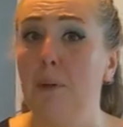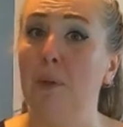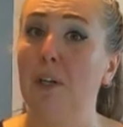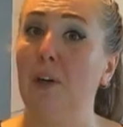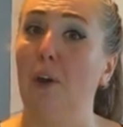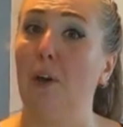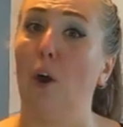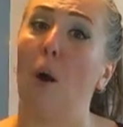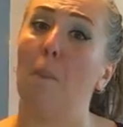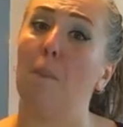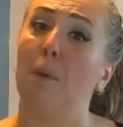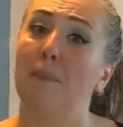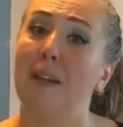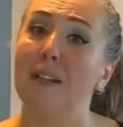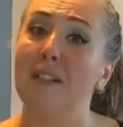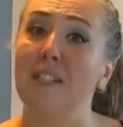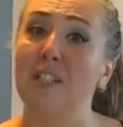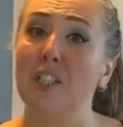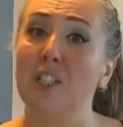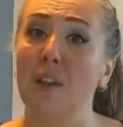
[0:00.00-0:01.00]
wouldn't
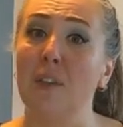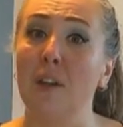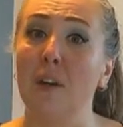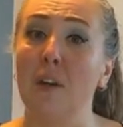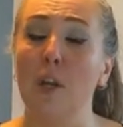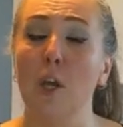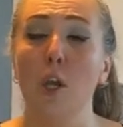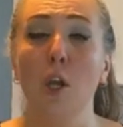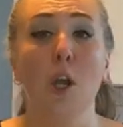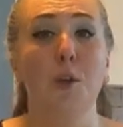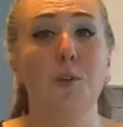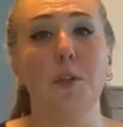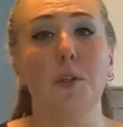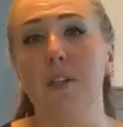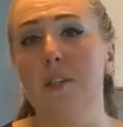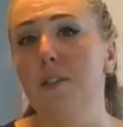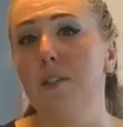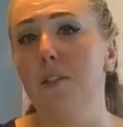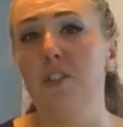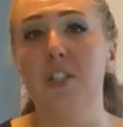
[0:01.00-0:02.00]
complement each other. So
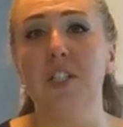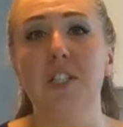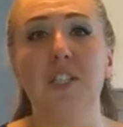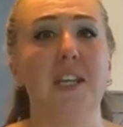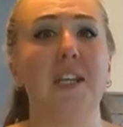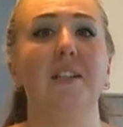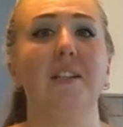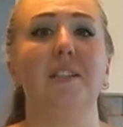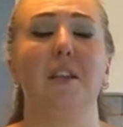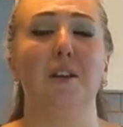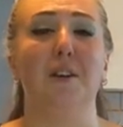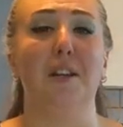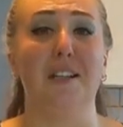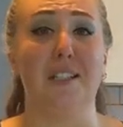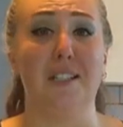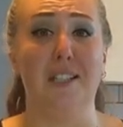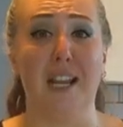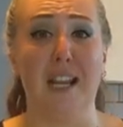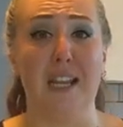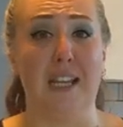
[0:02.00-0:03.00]
these are just things that you need to
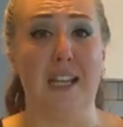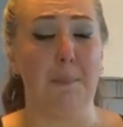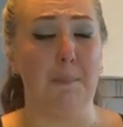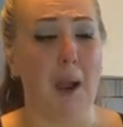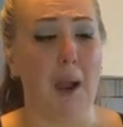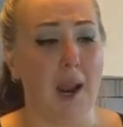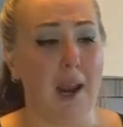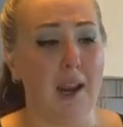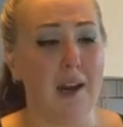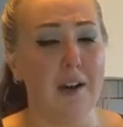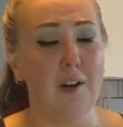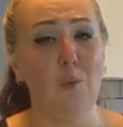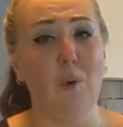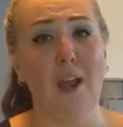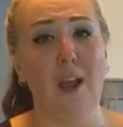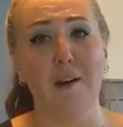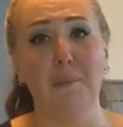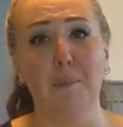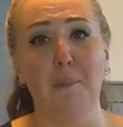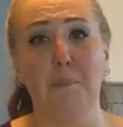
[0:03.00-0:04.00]
take in mind
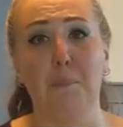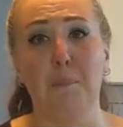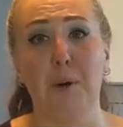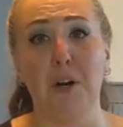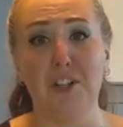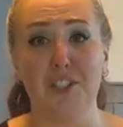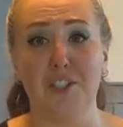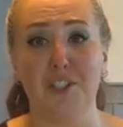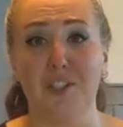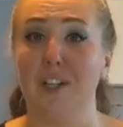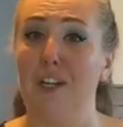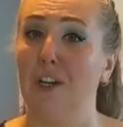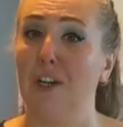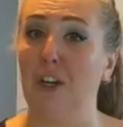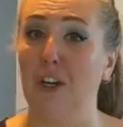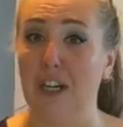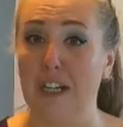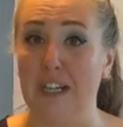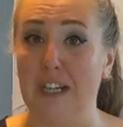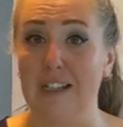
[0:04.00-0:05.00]
when purchasing your
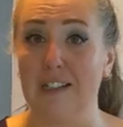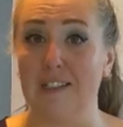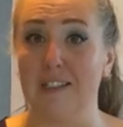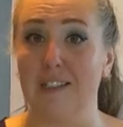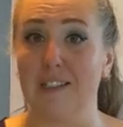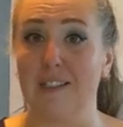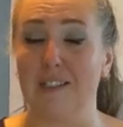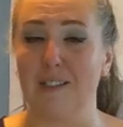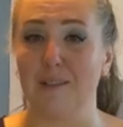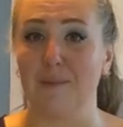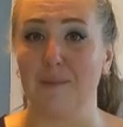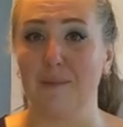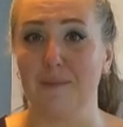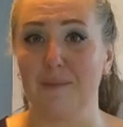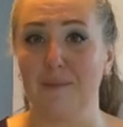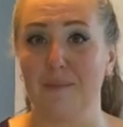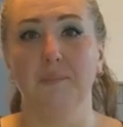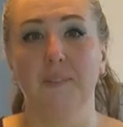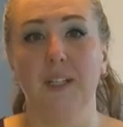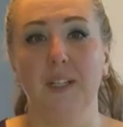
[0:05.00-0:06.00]
ingredients.
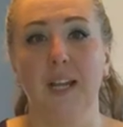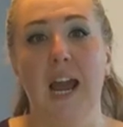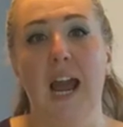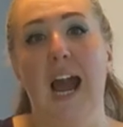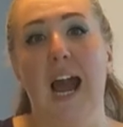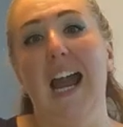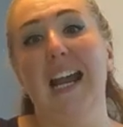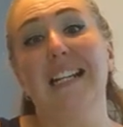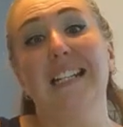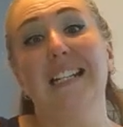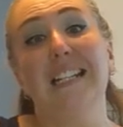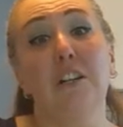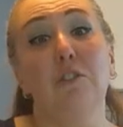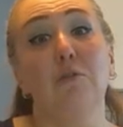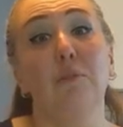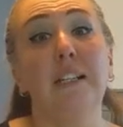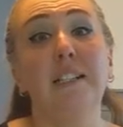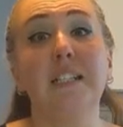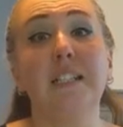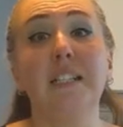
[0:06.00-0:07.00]
I did
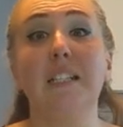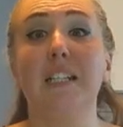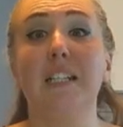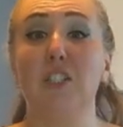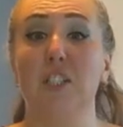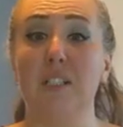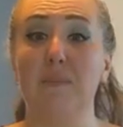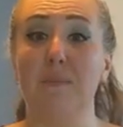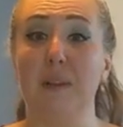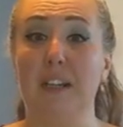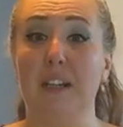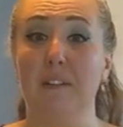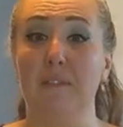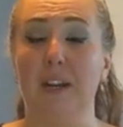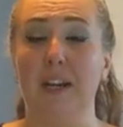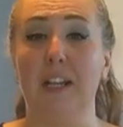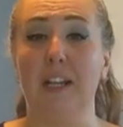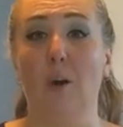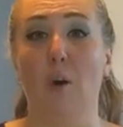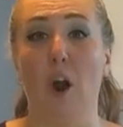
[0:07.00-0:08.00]
recently just make a
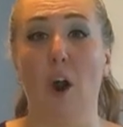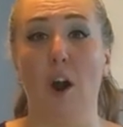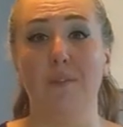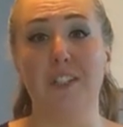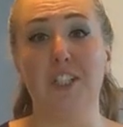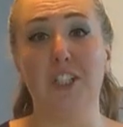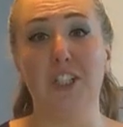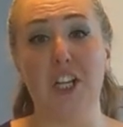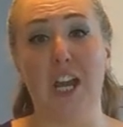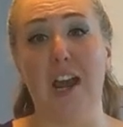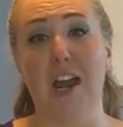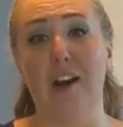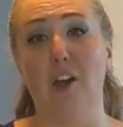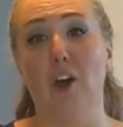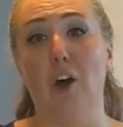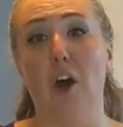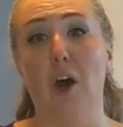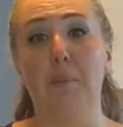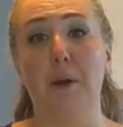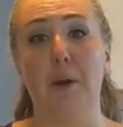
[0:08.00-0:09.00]
video on this
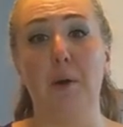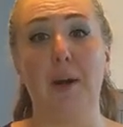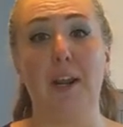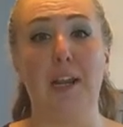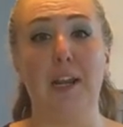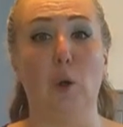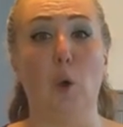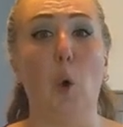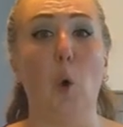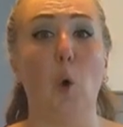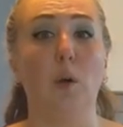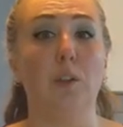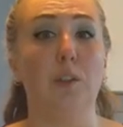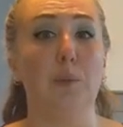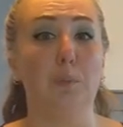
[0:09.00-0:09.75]
channel about a cold